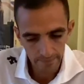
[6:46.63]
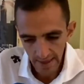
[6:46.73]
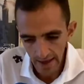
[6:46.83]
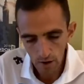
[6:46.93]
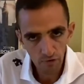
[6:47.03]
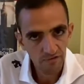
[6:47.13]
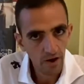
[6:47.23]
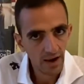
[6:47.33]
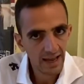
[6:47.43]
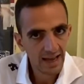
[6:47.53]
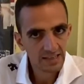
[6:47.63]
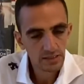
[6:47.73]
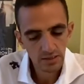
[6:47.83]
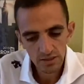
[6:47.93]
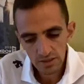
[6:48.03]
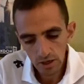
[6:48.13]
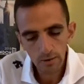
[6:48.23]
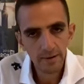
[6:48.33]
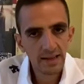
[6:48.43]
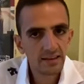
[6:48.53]
Now fartlek has so
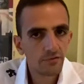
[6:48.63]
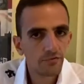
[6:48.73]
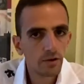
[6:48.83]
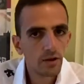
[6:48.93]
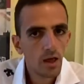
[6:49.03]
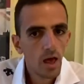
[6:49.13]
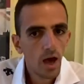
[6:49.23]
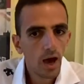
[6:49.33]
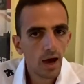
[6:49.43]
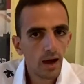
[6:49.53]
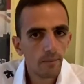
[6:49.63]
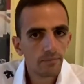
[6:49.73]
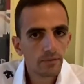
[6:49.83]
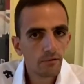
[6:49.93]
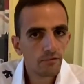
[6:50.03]
many different um,